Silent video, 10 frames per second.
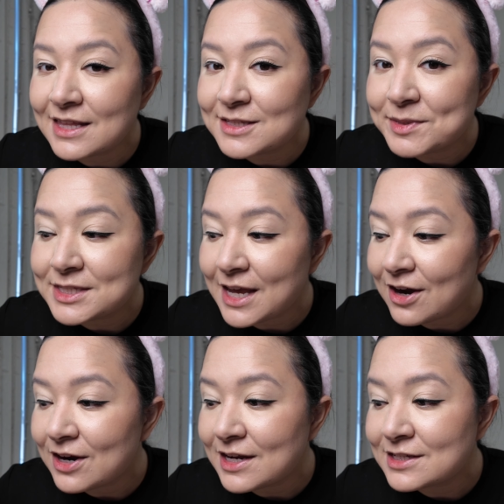And this
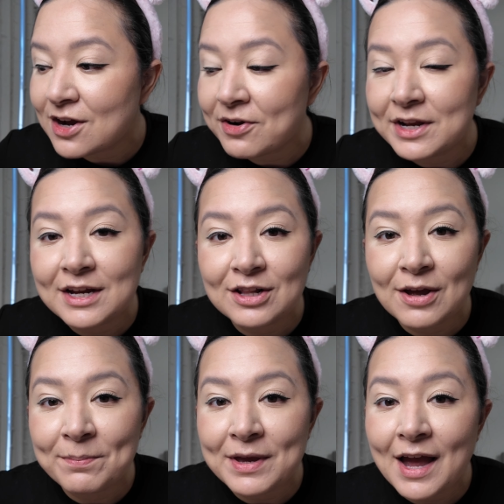mascara is already
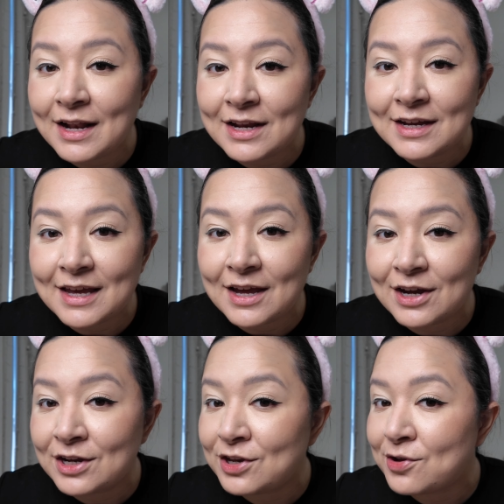clumpy. I need to
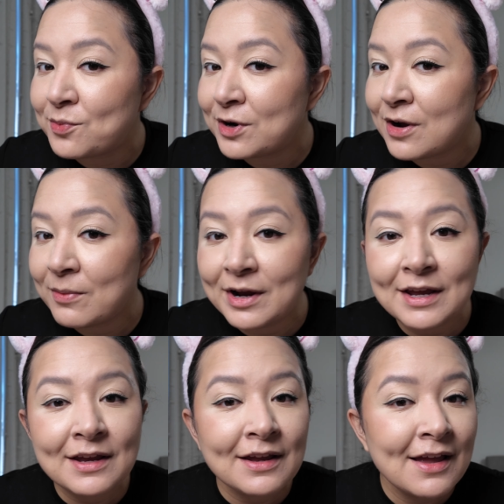get a new one
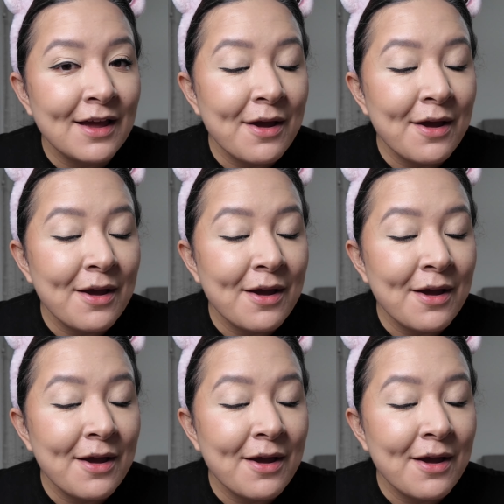already.